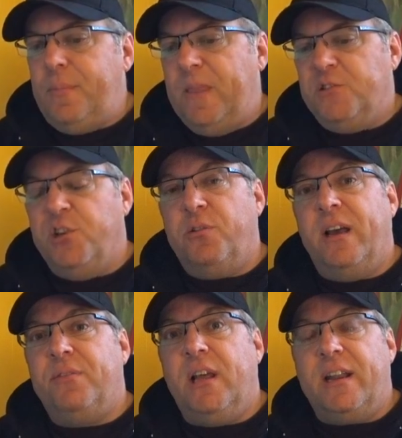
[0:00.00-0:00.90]
So you don't
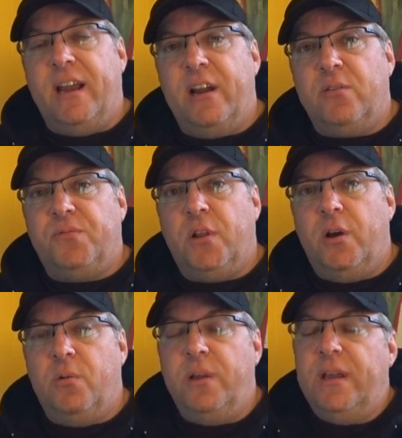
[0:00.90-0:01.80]
have a lot of
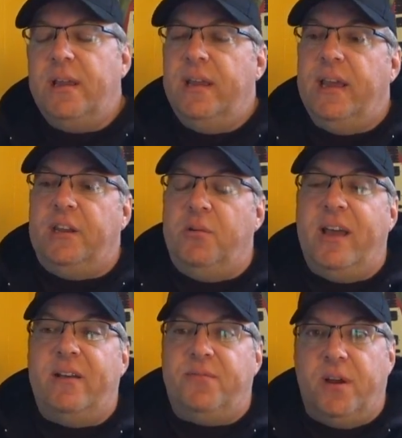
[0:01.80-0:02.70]
airflow, and you
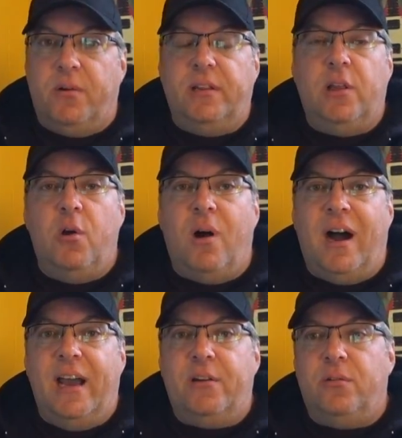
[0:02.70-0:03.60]
have very low
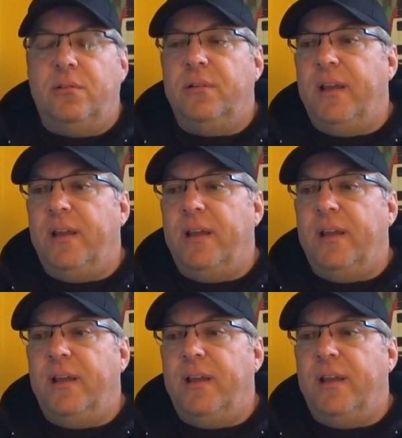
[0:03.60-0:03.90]
idle,